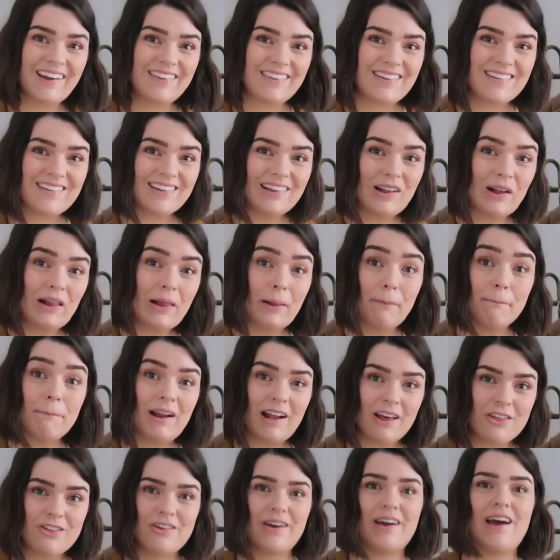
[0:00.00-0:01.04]
in this little
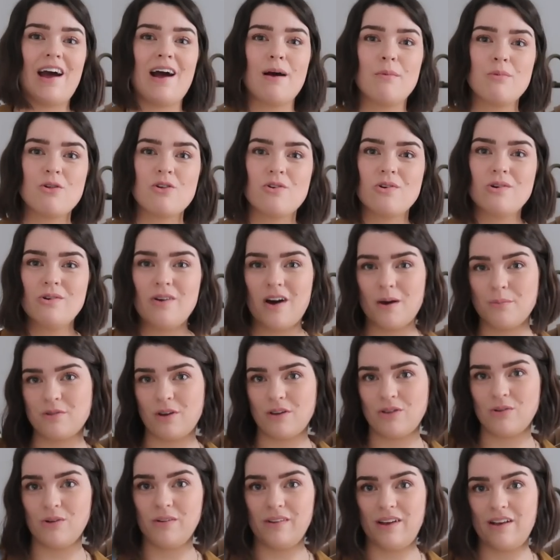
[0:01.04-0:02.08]
miniature capsule um, so
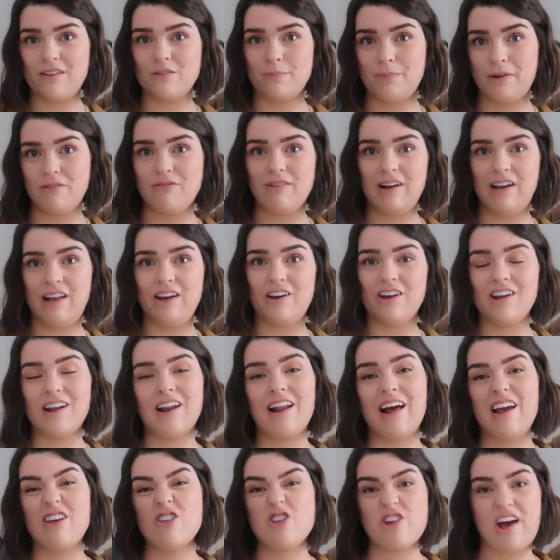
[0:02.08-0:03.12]
I thought these would be really good at
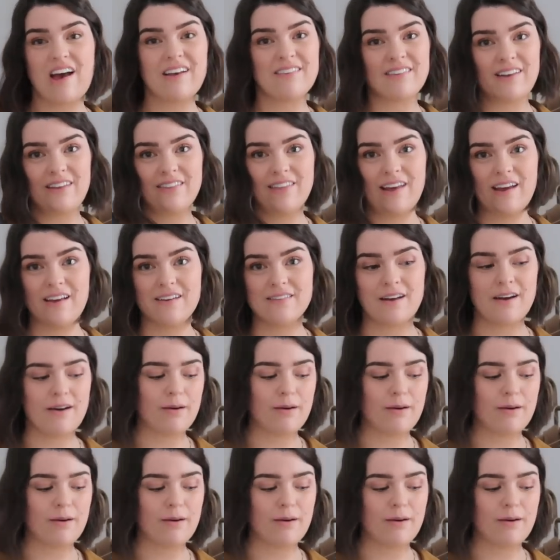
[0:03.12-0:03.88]
like jazzing things